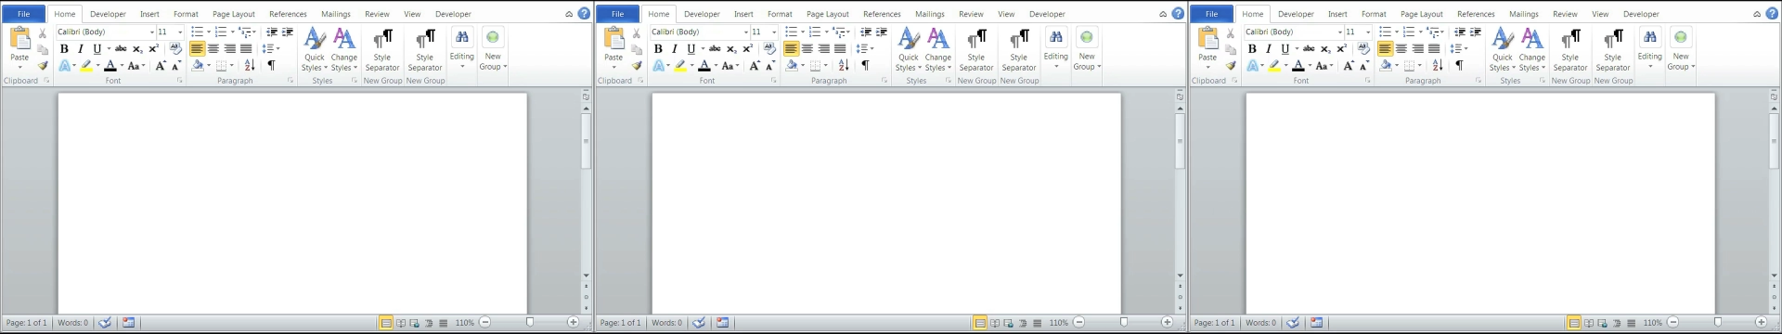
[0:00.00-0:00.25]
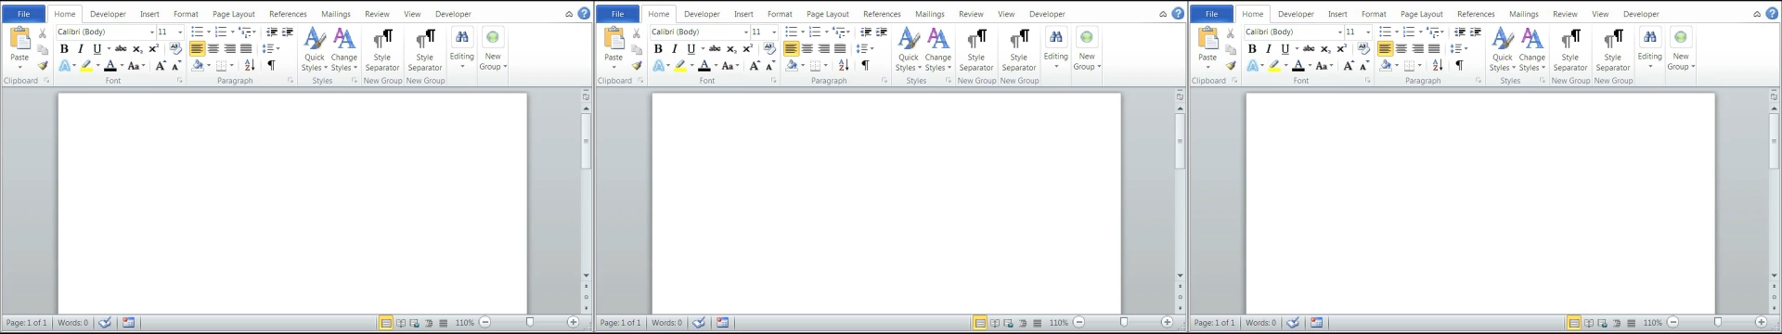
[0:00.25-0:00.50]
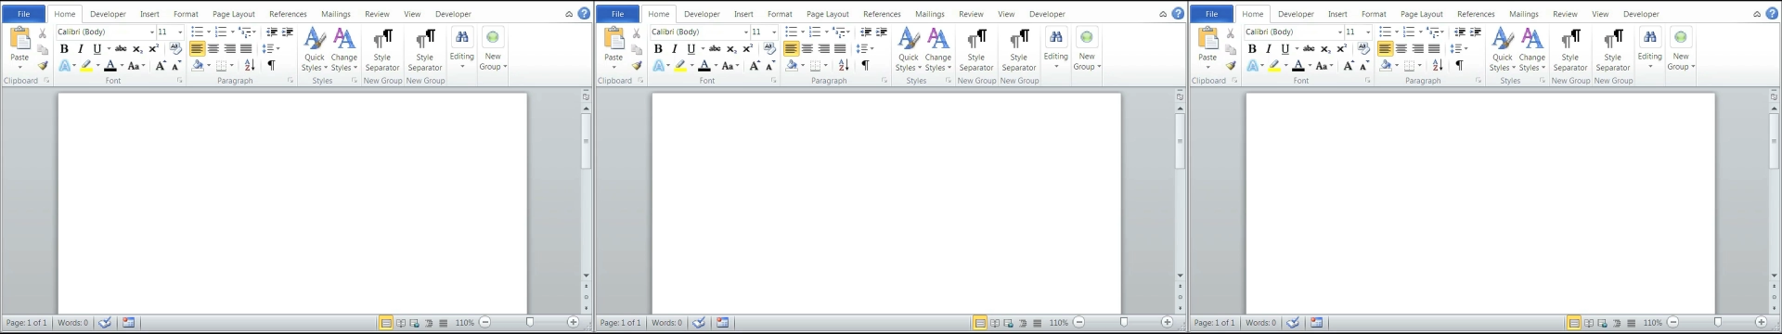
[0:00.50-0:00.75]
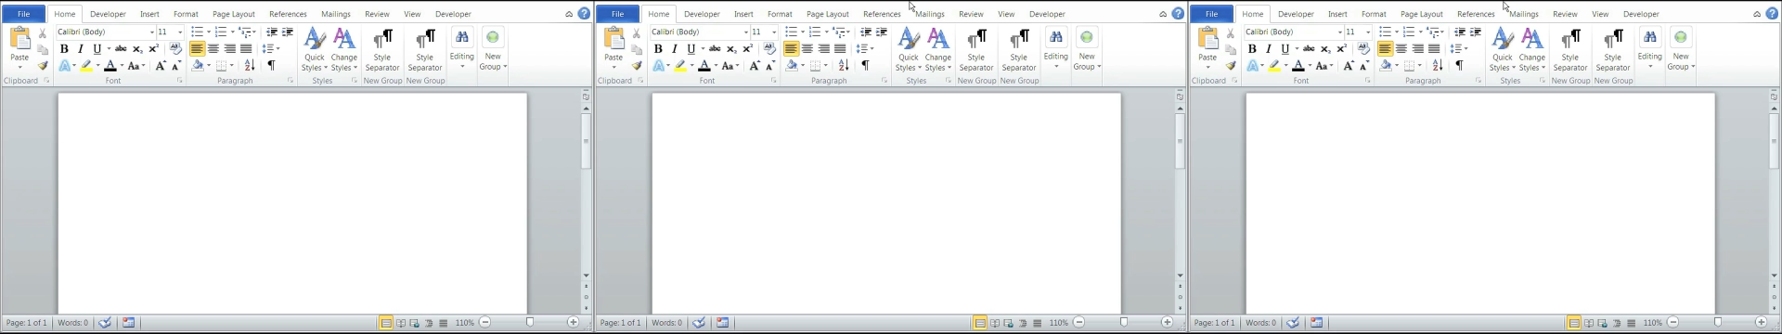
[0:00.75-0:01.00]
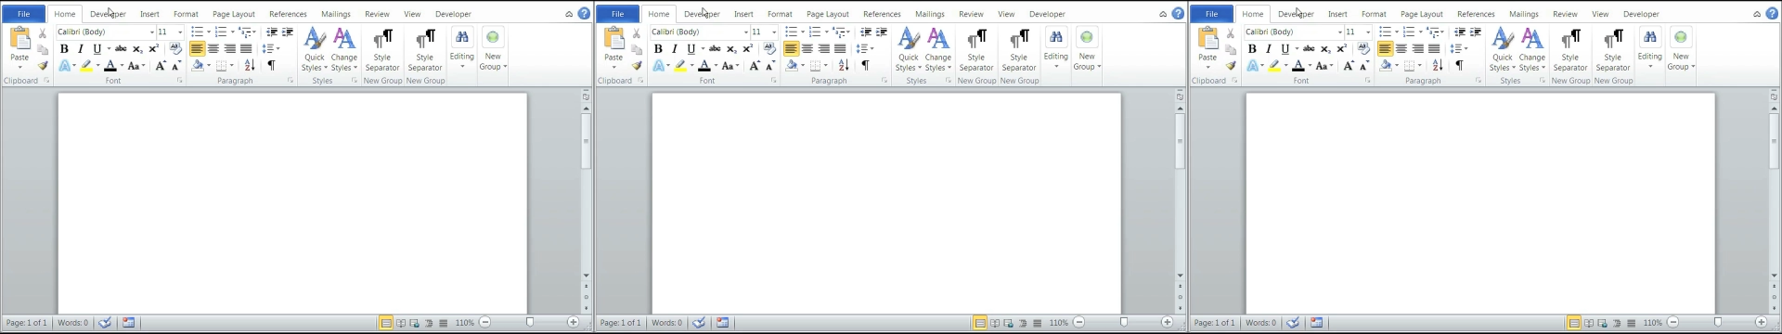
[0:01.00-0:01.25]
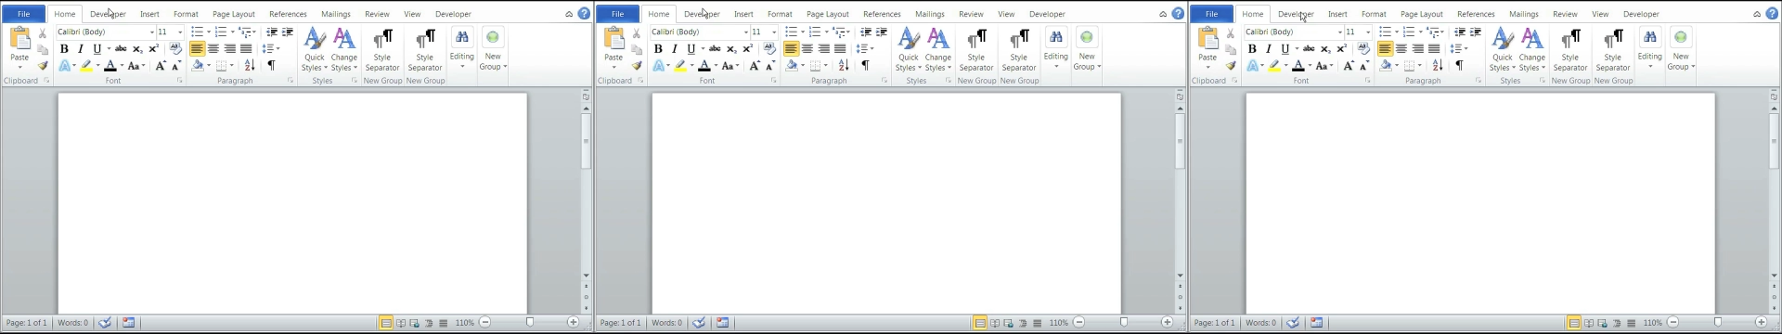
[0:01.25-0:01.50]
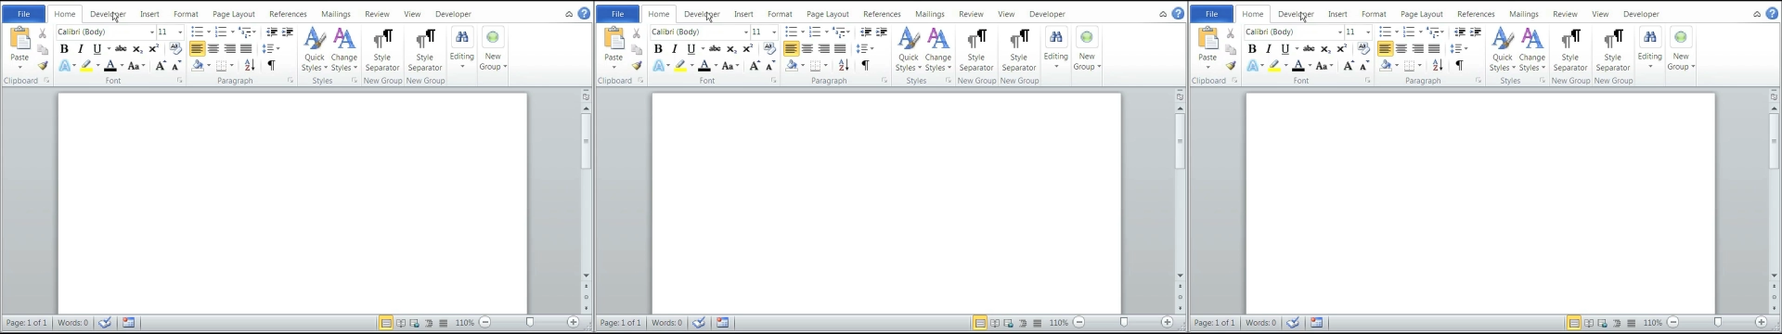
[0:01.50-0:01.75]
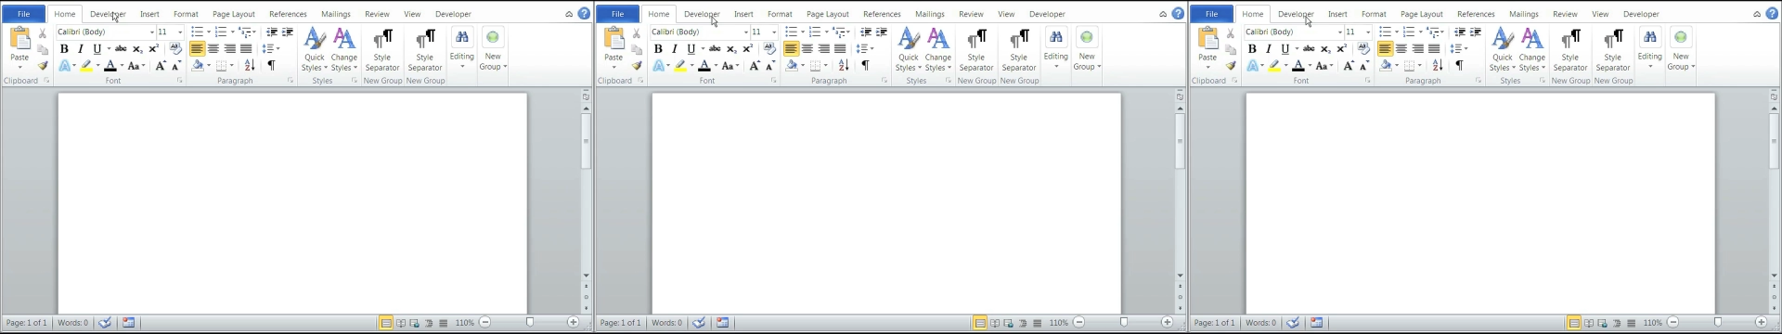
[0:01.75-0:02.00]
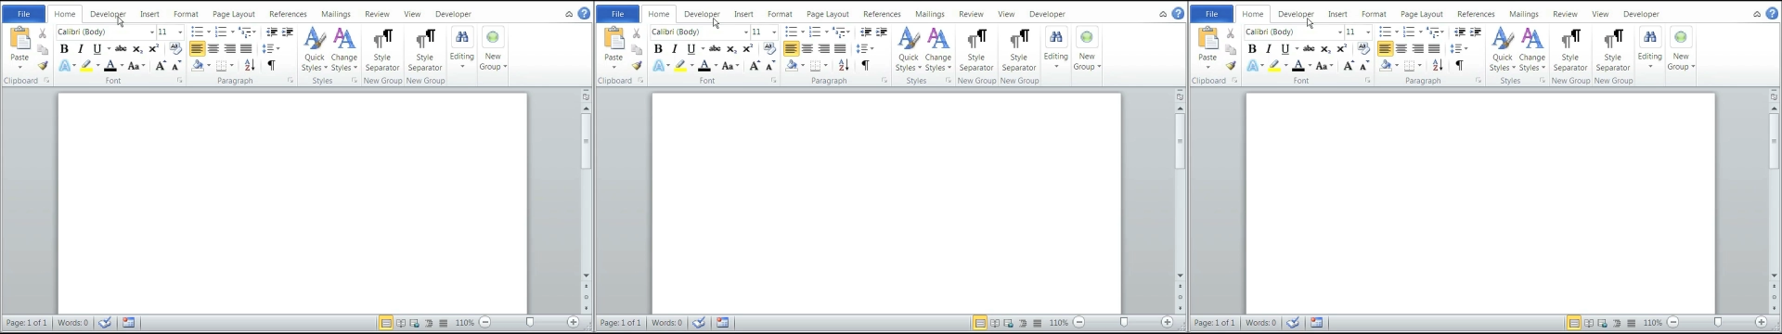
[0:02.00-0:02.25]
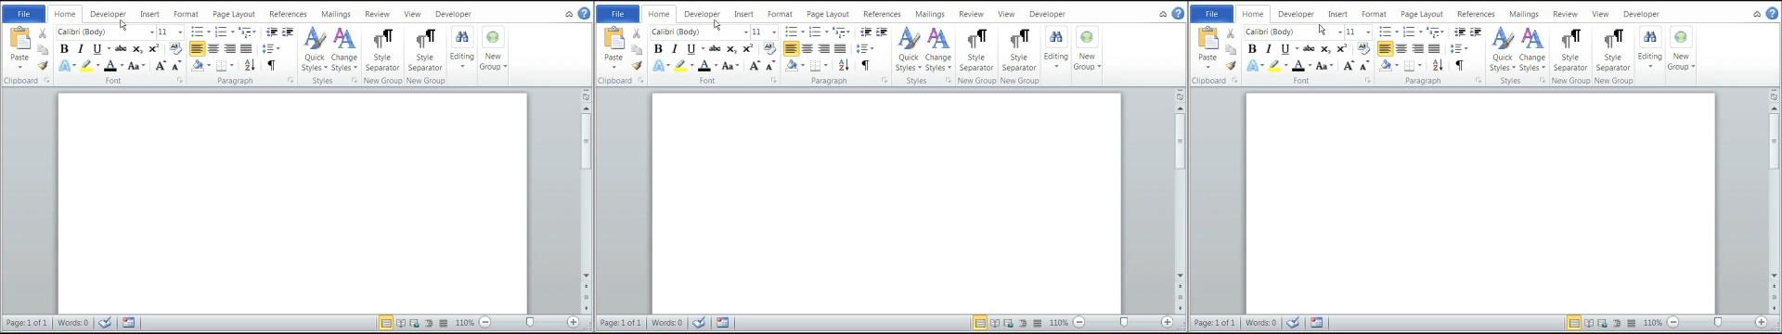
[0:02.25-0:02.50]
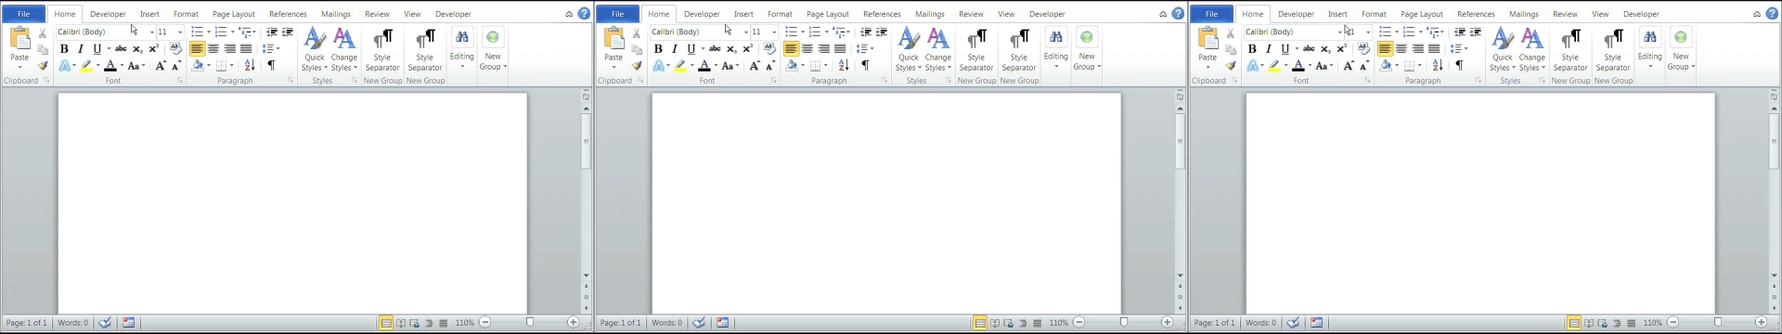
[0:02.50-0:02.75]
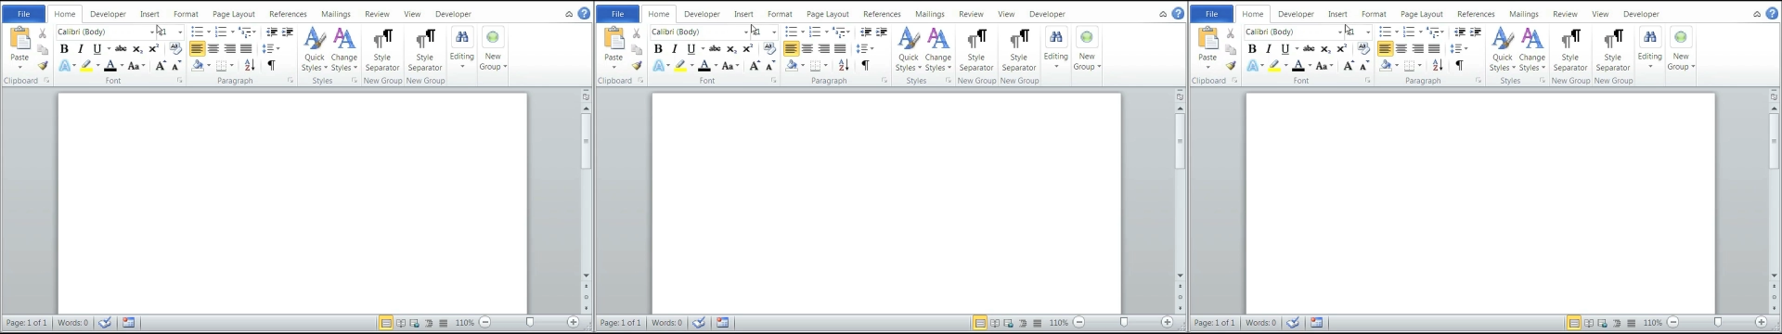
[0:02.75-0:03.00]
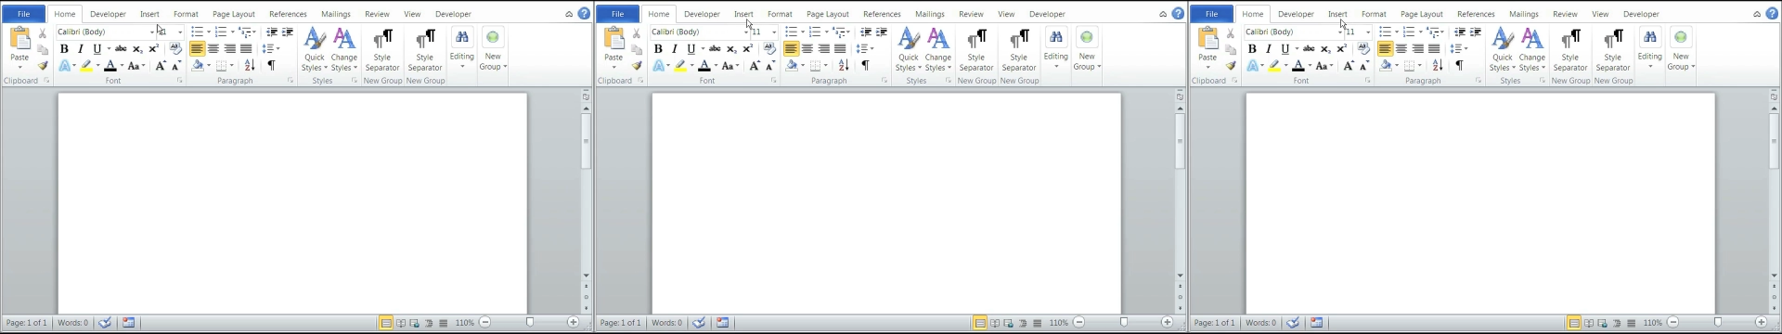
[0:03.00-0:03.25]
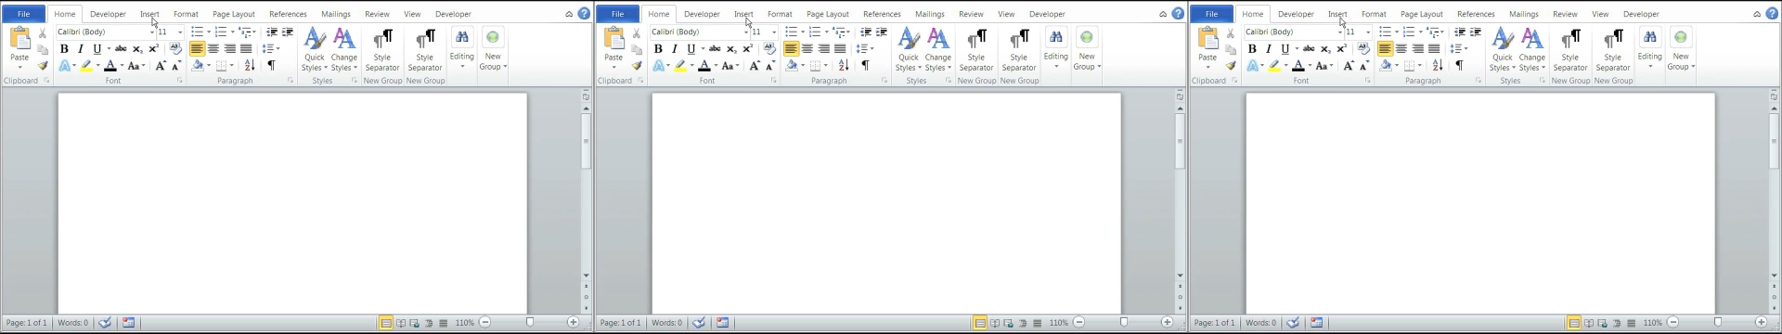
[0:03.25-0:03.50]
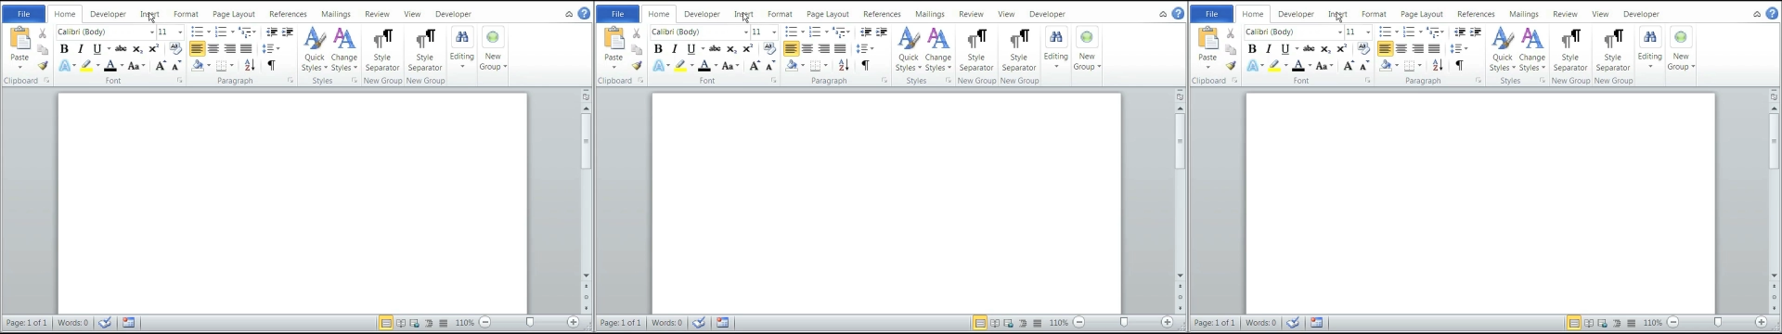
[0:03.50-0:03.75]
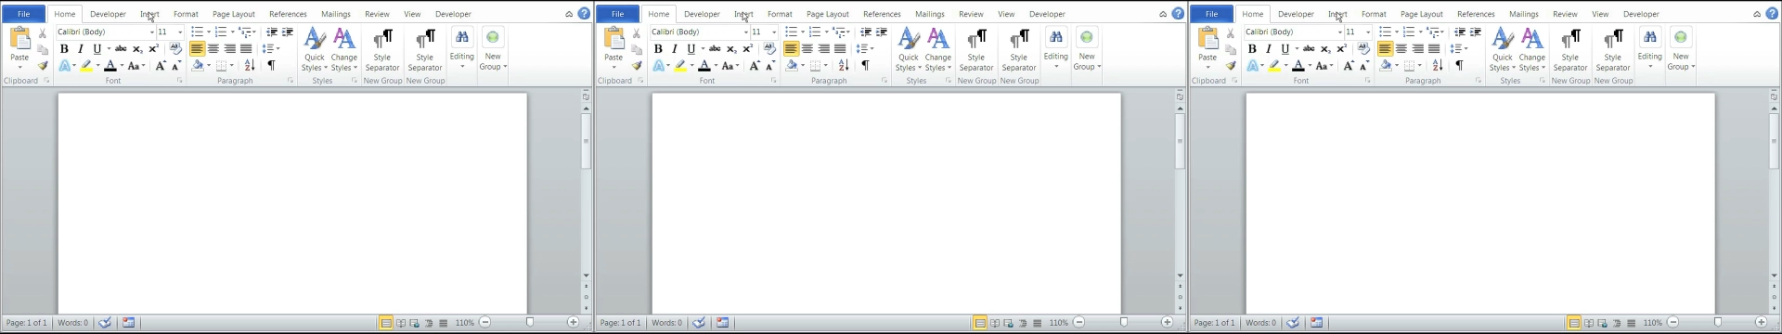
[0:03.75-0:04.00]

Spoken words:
Nobody's mouth can be seen.